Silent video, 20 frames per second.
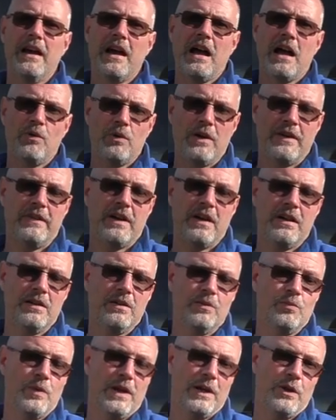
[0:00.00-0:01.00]
However,
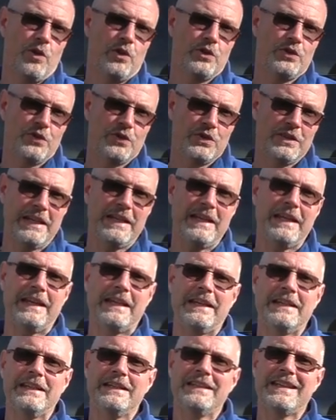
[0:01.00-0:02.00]
when also sitting
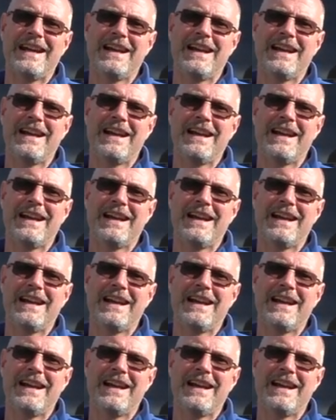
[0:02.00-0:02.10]
in it,